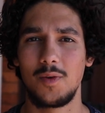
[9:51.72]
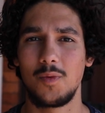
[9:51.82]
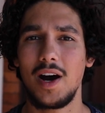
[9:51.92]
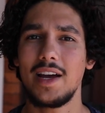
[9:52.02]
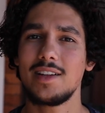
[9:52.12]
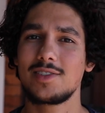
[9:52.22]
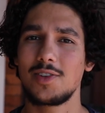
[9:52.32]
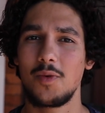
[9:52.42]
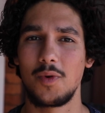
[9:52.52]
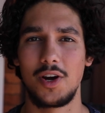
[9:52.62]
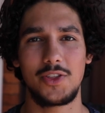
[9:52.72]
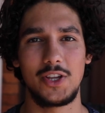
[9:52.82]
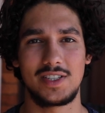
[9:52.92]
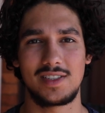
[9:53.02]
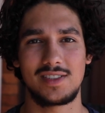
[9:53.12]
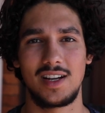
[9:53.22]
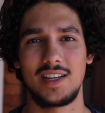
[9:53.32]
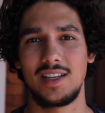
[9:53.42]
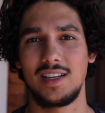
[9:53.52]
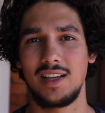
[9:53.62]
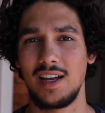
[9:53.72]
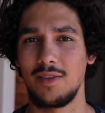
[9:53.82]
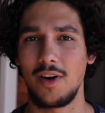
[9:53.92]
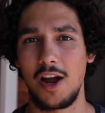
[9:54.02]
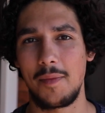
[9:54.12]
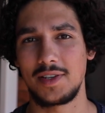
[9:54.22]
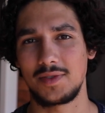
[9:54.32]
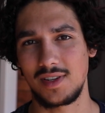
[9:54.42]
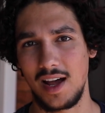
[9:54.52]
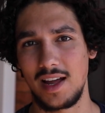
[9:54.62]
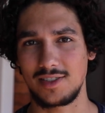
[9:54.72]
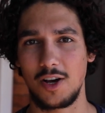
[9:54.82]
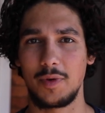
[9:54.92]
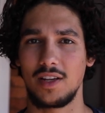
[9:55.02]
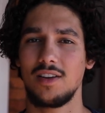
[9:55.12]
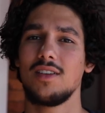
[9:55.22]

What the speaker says: why it's so worth it to study an environmental science topic.